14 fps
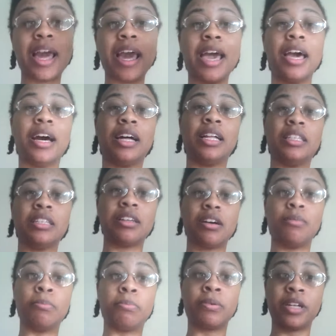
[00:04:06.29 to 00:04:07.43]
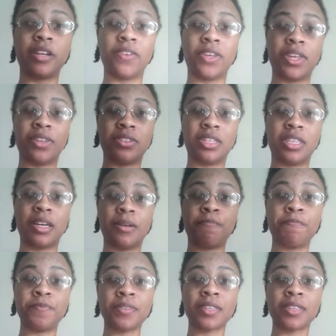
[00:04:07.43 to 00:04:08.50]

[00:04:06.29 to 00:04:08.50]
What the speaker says: and breathing into them